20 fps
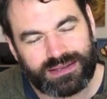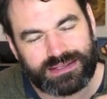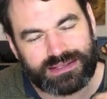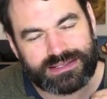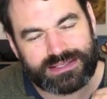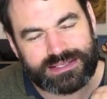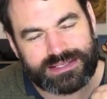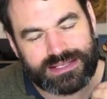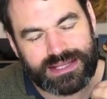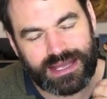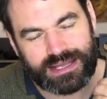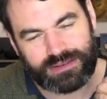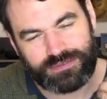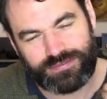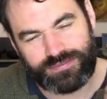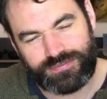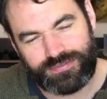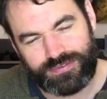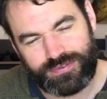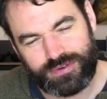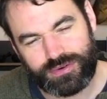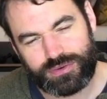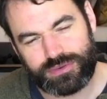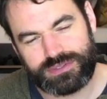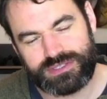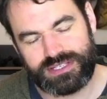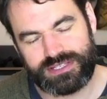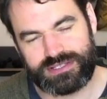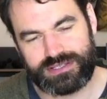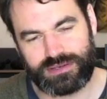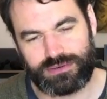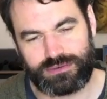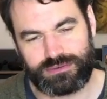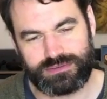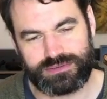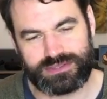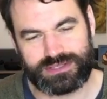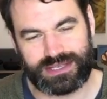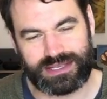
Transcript: slight fruity tones.